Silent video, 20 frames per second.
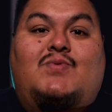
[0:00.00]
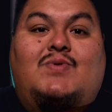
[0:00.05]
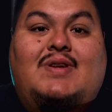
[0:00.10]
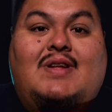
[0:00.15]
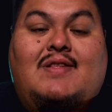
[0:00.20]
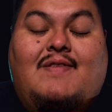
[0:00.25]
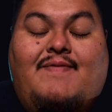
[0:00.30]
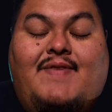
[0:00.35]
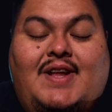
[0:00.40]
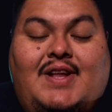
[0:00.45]
to
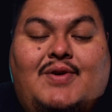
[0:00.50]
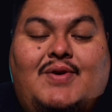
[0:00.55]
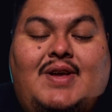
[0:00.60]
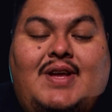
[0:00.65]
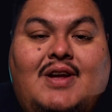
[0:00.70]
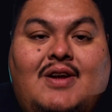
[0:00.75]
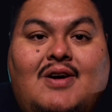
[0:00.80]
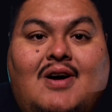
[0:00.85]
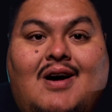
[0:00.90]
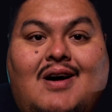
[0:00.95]
another video
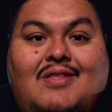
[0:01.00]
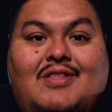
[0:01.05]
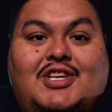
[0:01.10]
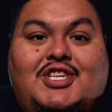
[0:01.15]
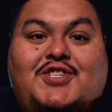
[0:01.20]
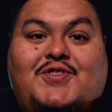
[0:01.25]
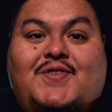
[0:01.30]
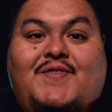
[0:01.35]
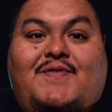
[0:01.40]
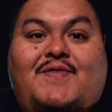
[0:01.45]
here on
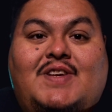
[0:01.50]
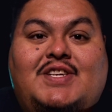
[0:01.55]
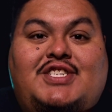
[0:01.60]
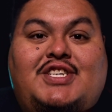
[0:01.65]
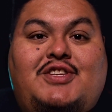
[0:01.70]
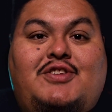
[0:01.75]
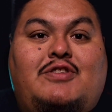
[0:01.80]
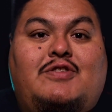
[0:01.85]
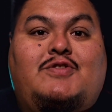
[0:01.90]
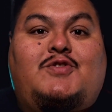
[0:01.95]
the Street
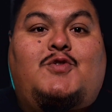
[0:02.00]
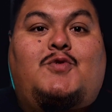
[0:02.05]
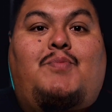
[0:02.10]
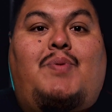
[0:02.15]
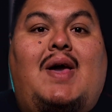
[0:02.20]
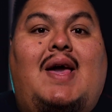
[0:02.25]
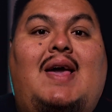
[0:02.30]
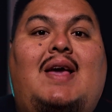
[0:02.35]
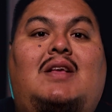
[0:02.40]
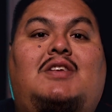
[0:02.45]
Fishin
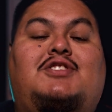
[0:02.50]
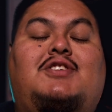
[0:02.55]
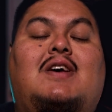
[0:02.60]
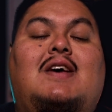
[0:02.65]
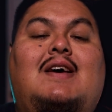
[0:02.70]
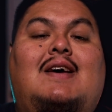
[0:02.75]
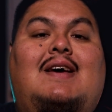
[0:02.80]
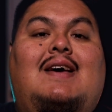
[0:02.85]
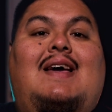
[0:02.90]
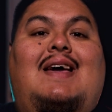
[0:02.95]
YouTube page.